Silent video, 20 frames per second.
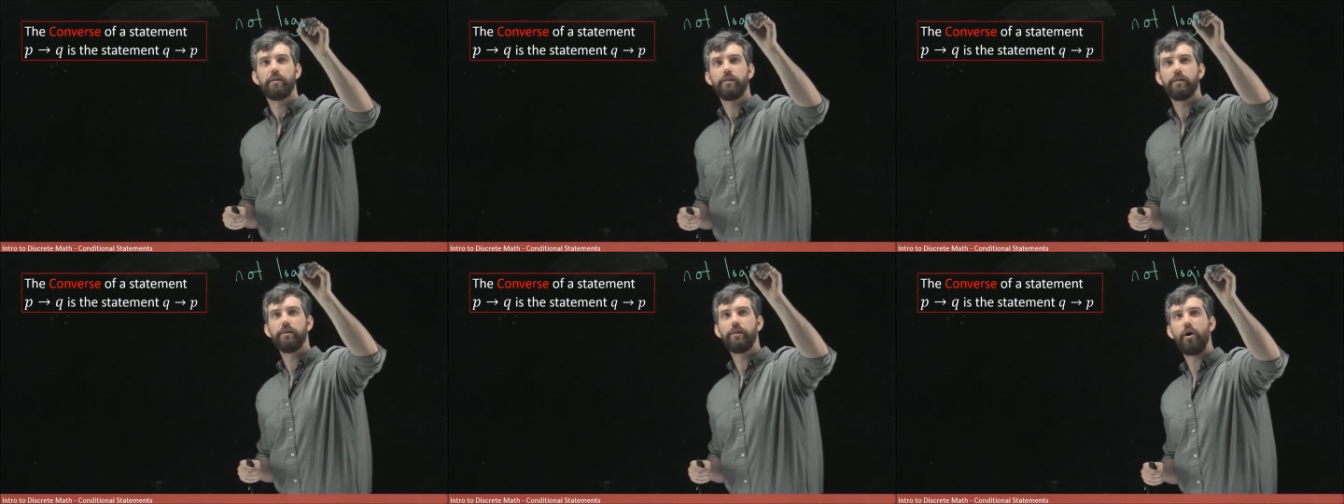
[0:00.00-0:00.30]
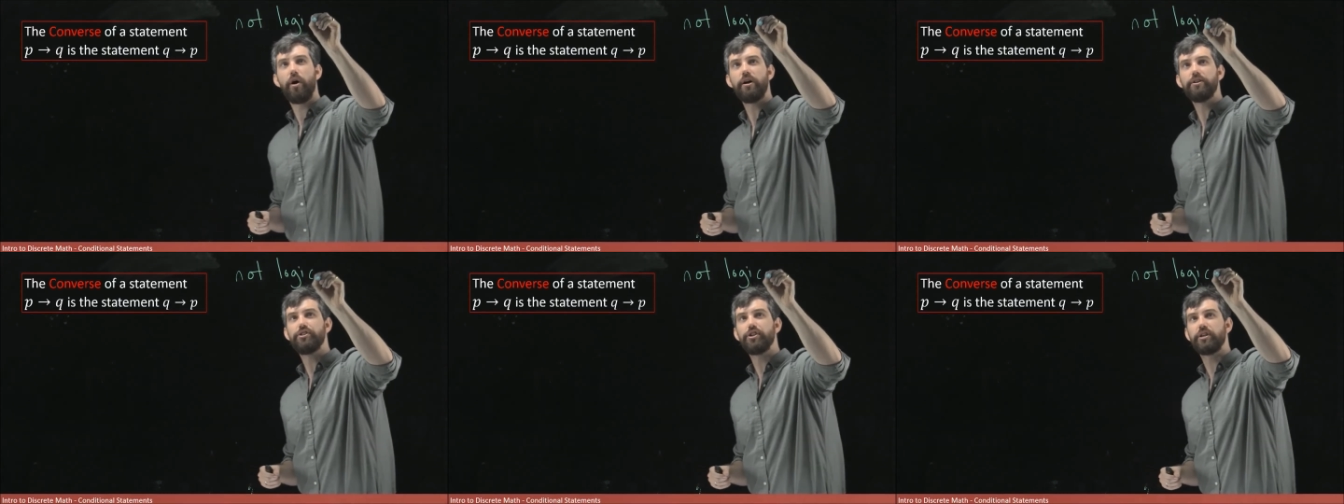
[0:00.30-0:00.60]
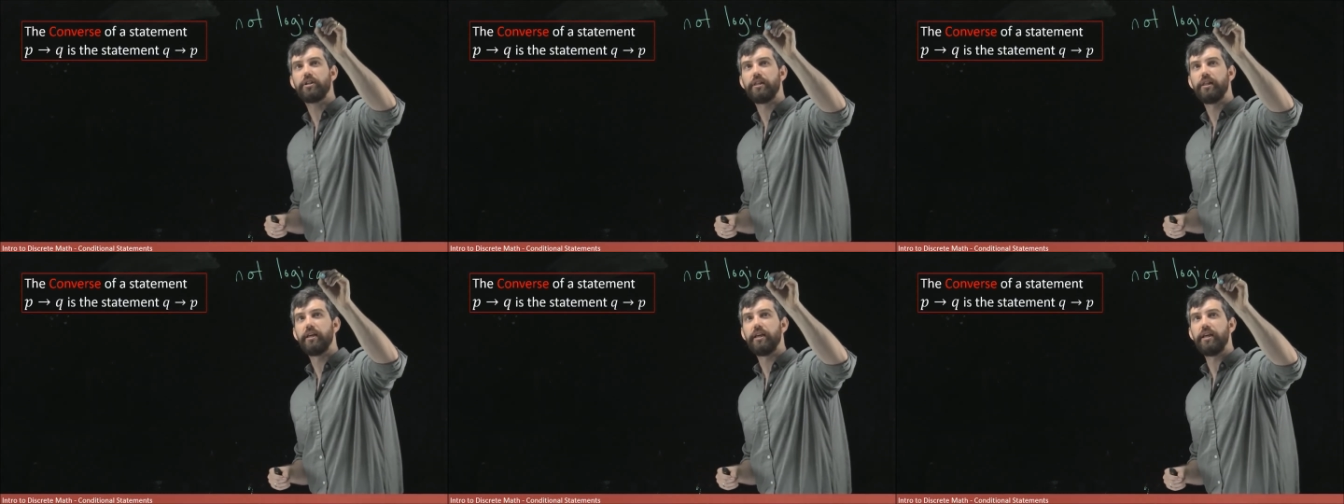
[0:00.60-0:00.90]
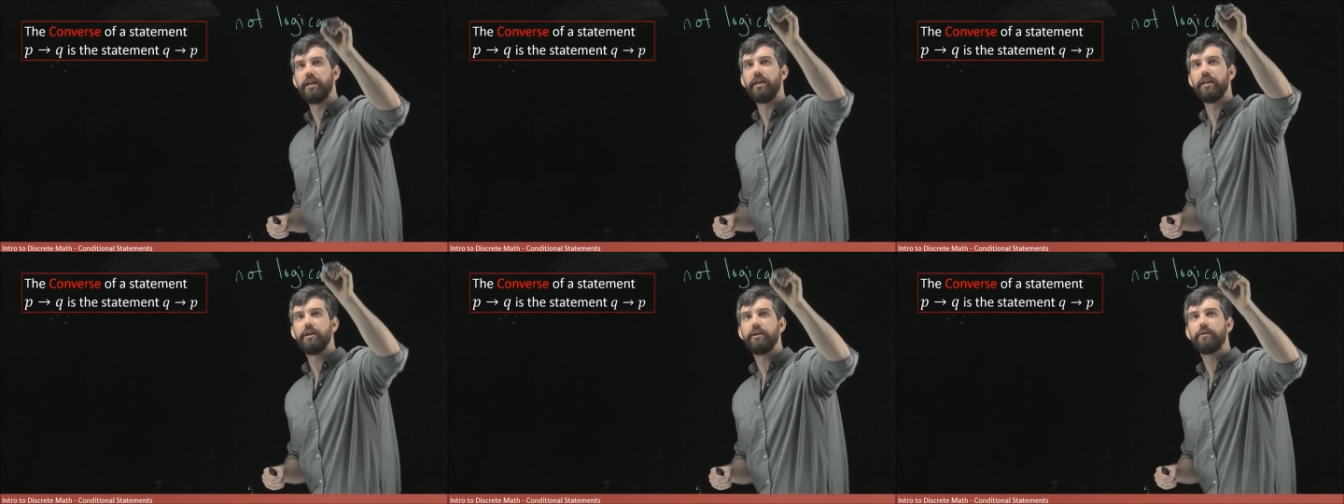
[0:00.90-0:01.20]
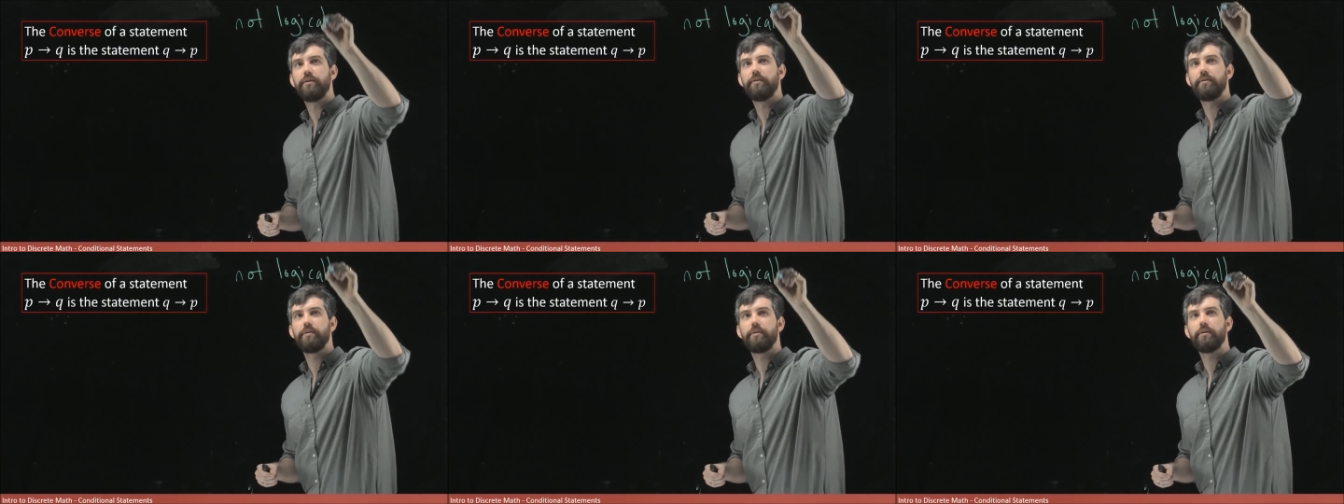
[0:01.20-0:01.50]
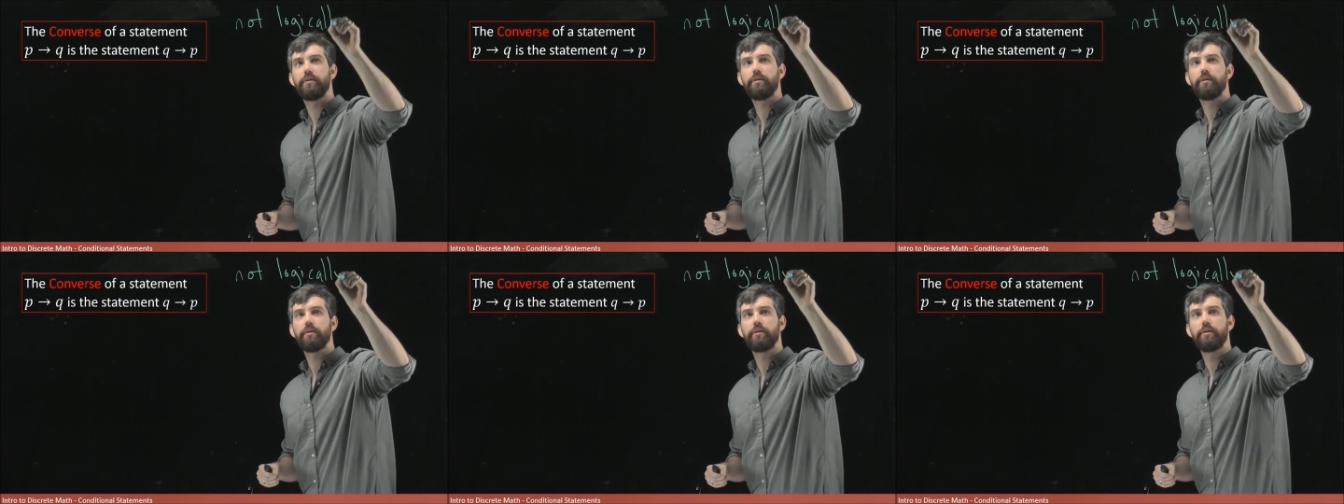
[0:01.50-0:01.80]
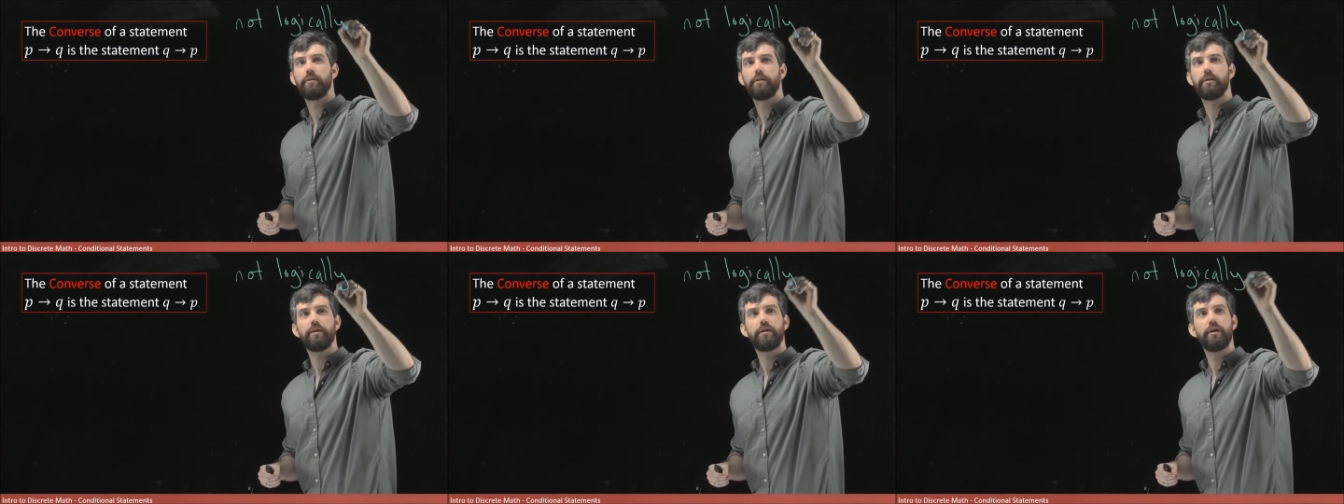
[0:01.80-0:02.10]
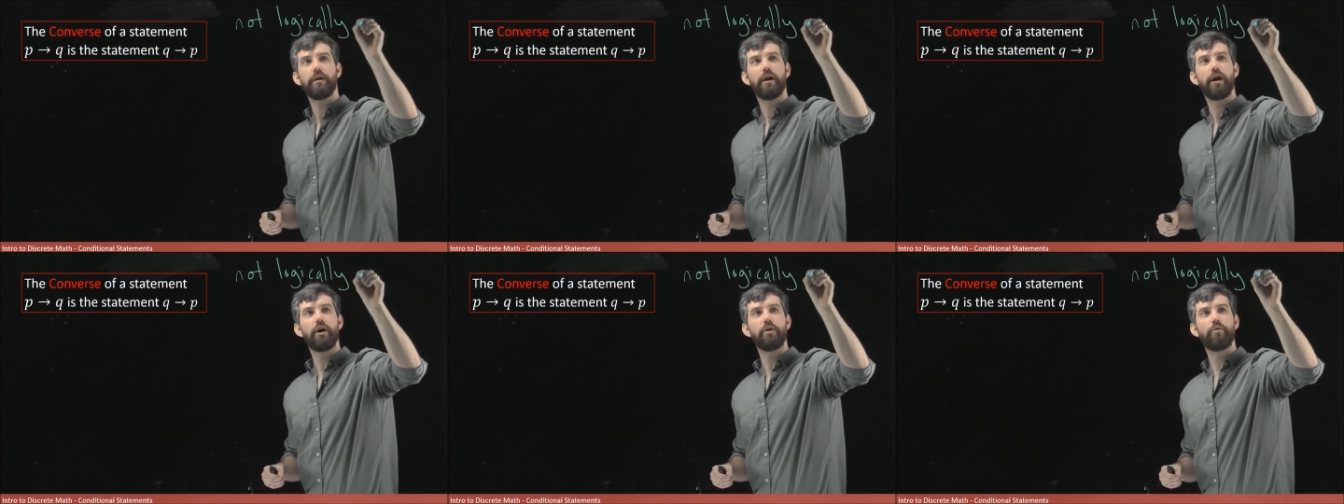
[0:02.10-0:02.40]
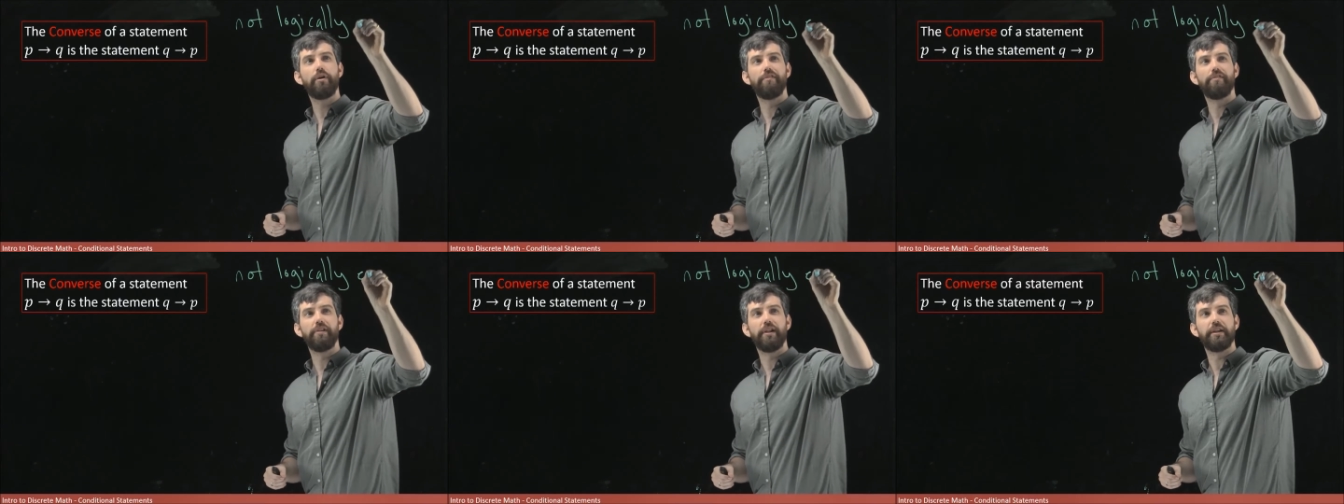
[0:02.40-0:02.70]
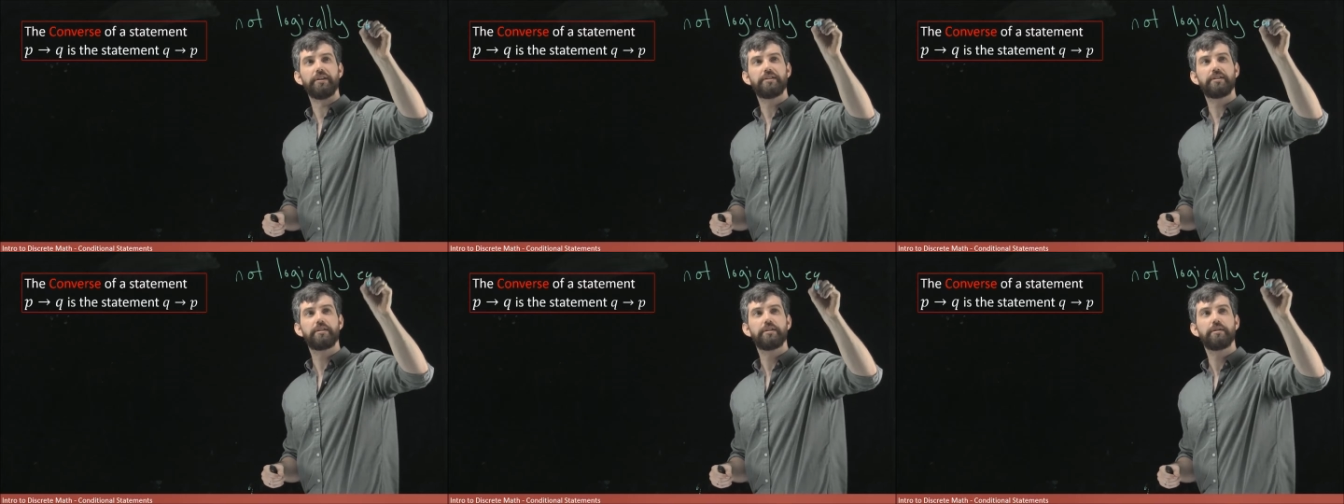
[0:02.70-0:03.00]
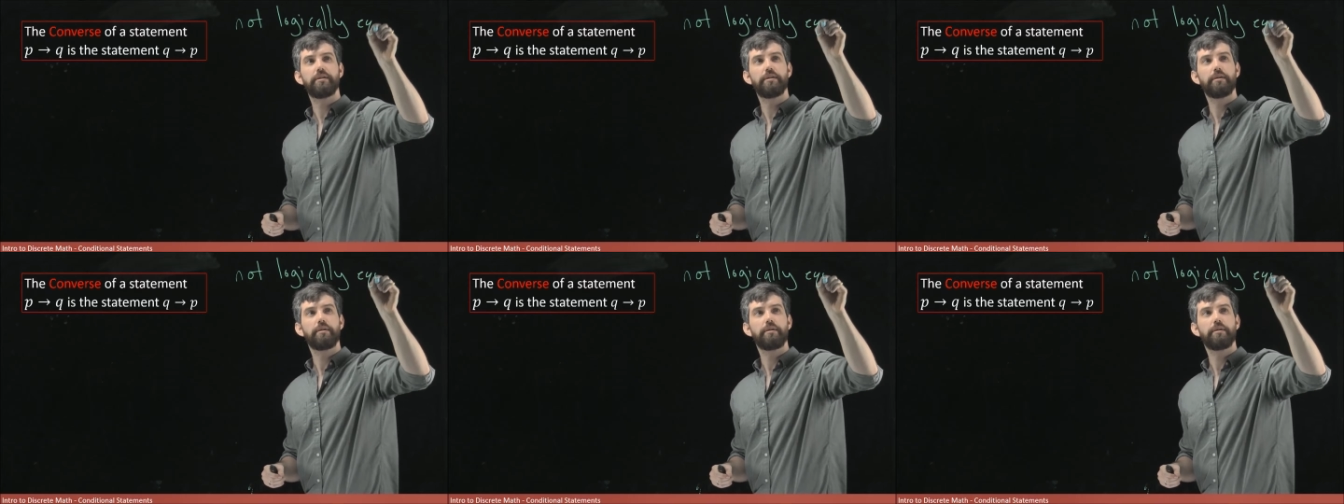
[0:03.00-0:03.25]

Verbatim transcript: logically equivalent.